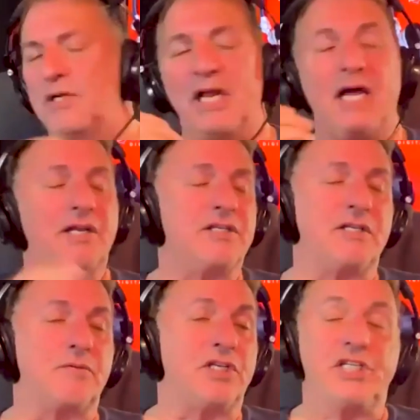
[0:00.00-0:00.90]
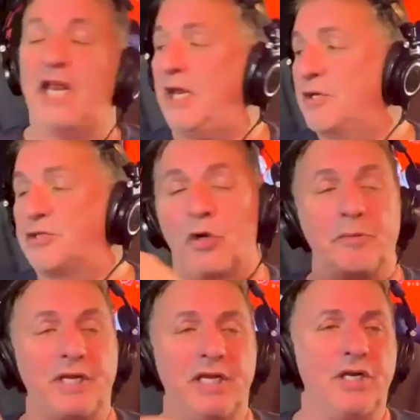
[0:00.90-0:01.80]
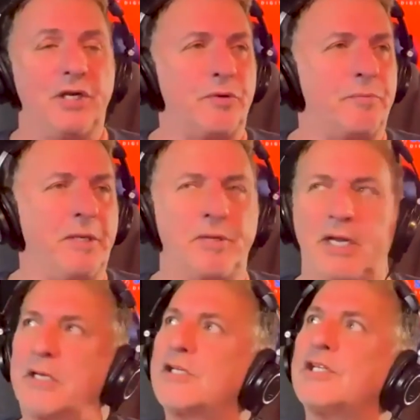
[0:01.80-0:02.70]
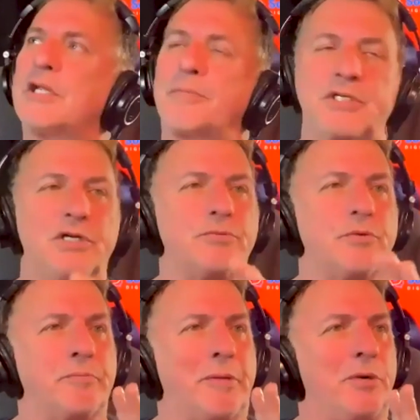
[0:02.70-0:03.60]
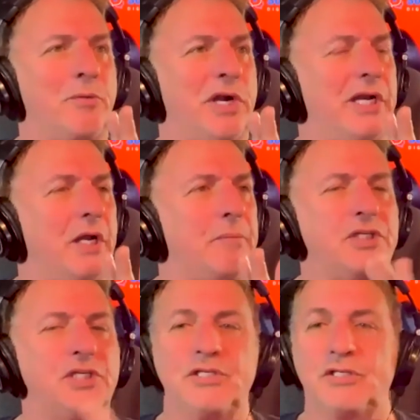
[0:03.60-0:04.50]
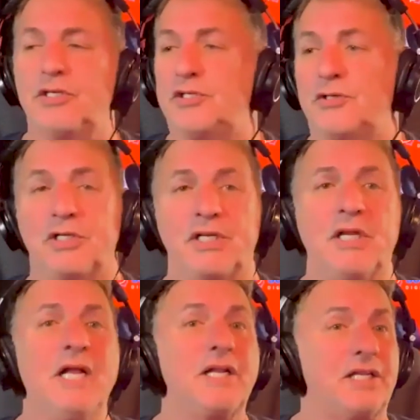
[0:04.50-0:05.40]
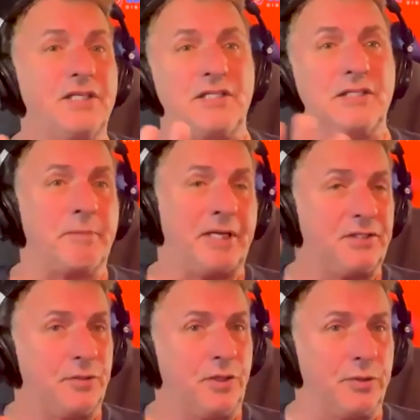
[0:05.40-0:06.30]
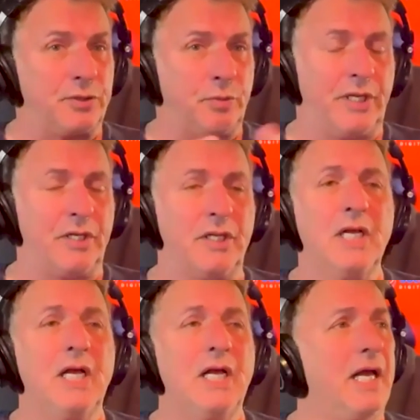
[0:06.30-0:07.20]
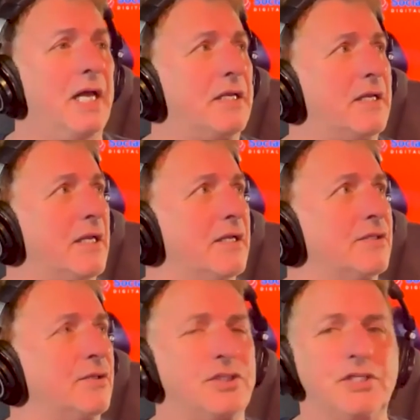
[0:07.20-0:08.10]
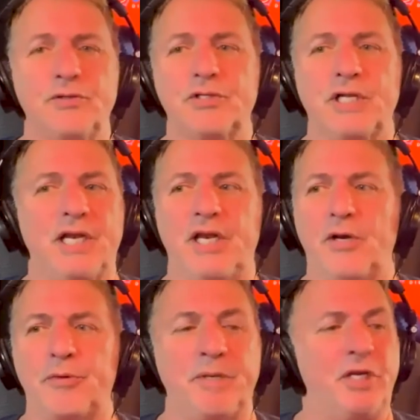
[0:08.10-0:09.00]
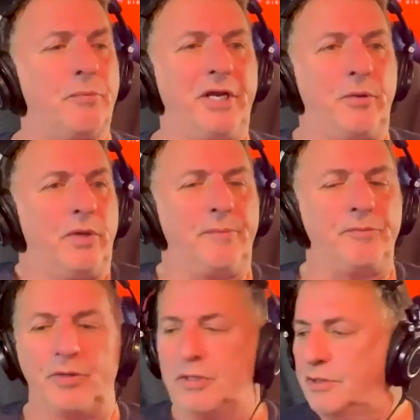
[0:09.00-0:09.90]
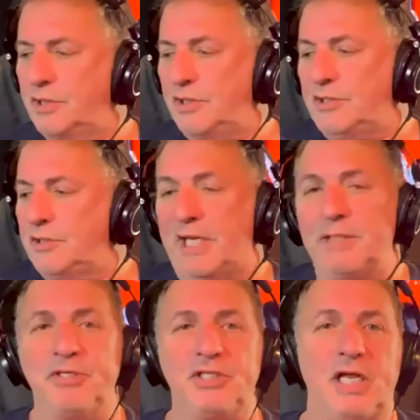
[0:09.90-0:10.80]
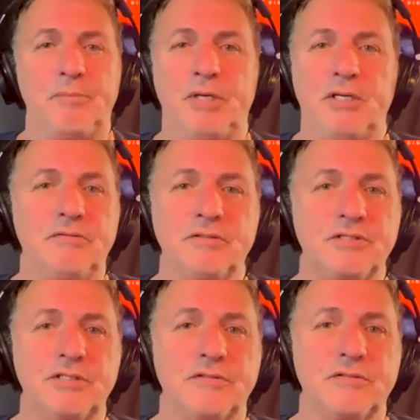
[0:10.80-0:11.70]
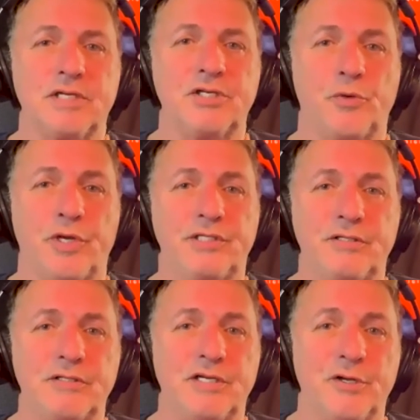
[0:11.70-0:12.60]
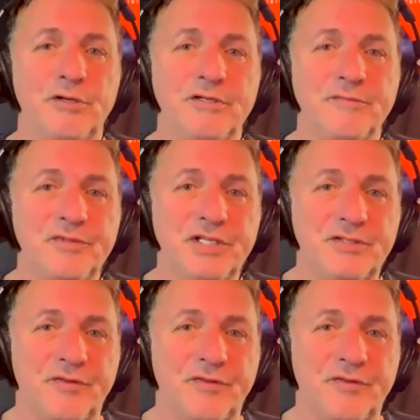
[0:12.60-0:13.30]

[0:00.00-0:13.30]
yeah. Well, Jenny's normally in here with me, but I, she's upstairs with Mummy right now. But she, she's usually because this is my studio as well, and uh, so she's usually in here with me no matter what I'm doing. She just lays beside me and just enjoys it, you know yeah,